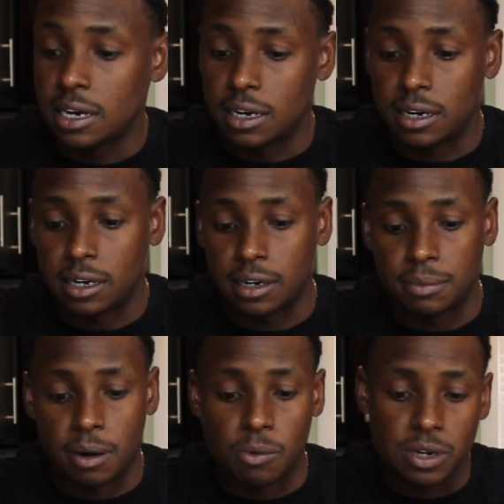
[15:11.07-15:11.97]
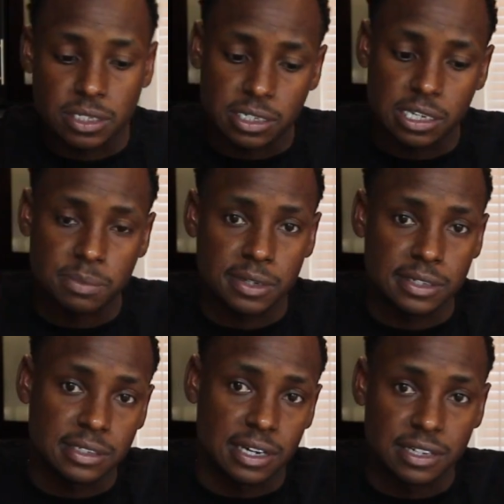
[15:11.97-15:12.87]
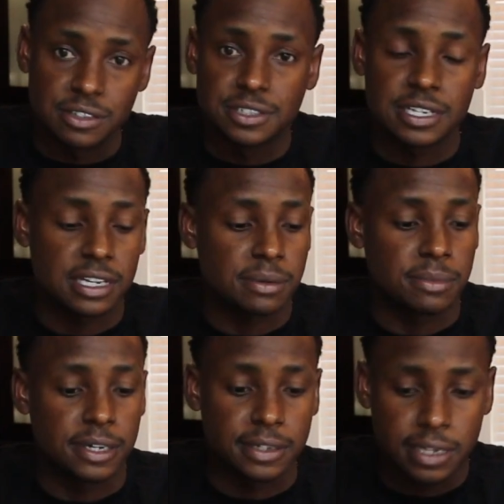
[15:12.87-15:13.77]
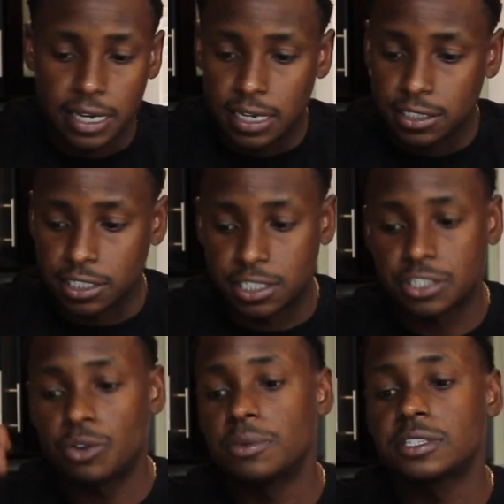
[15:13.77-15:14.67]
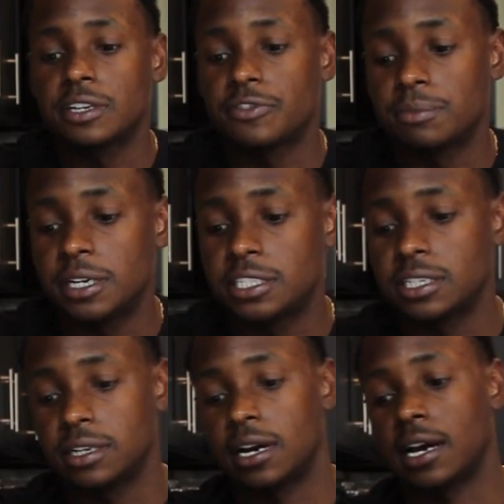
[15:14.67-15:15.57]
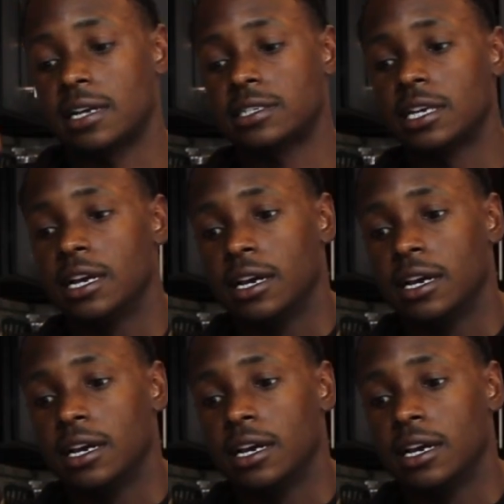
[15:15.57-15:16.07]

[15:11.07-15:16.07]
I wanted to keep it under 10, but it's just so much information, guys.